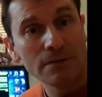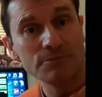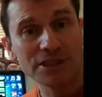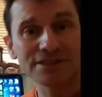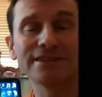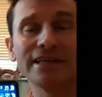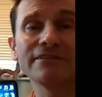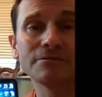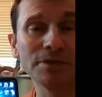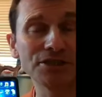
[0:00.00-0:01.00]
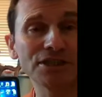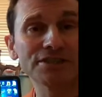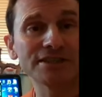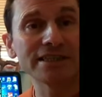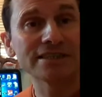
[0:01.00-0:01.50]
Doesn't have to be
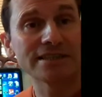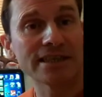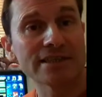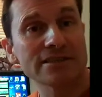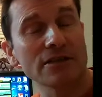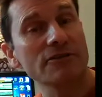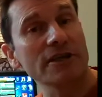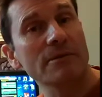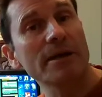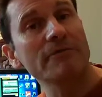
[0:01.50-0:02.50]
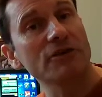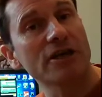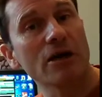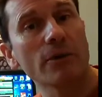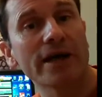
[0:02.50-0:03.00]
just these things. So think about if you
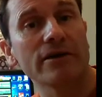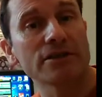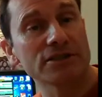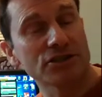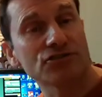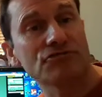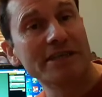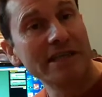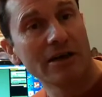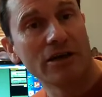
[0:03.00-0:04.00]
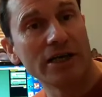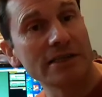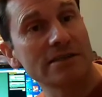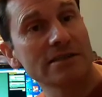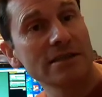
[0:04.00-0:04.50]
go out and there's a street
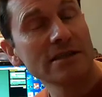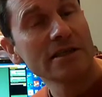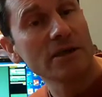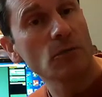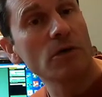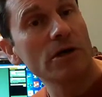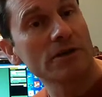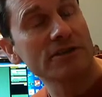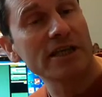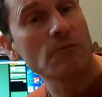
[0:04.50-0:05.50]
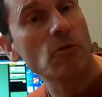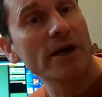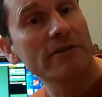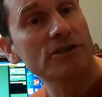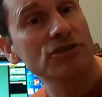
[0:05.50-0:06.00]
light, it will work the same
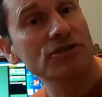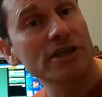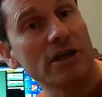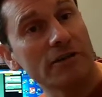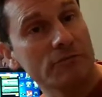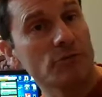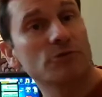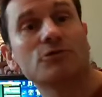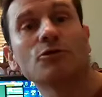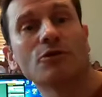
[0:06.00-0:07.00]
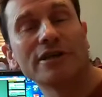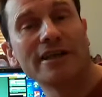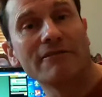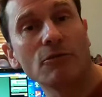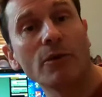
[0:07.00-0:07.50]
way as a street light. If we were talking the
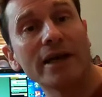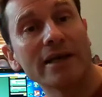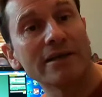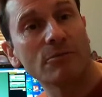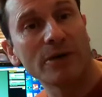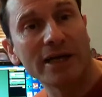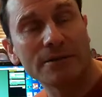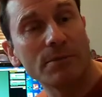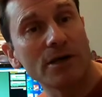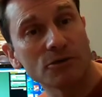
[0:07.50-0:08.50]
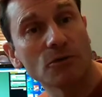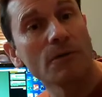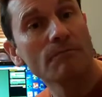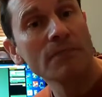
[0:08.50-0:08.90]
other week, we had a puddle.